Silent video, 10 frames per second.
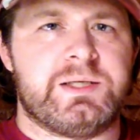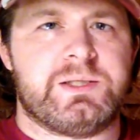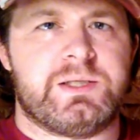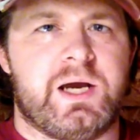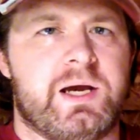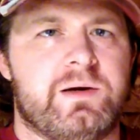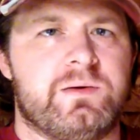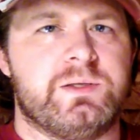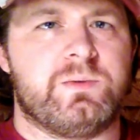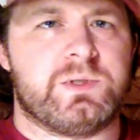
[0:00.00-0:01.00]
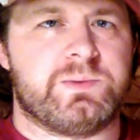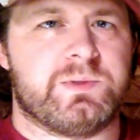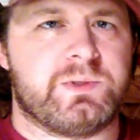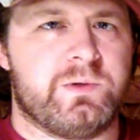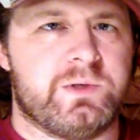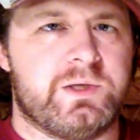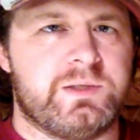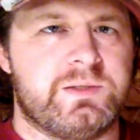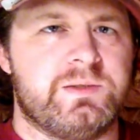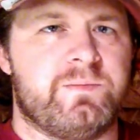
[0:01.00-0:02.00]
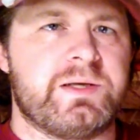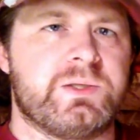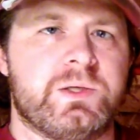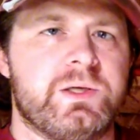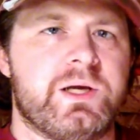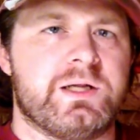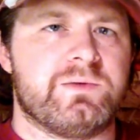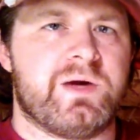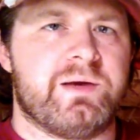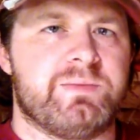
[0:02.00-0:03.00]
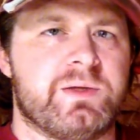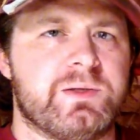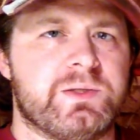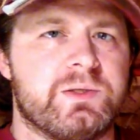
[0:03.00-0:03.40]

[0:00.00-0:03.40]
style is what's for toilets. Make sure you got the right plunger.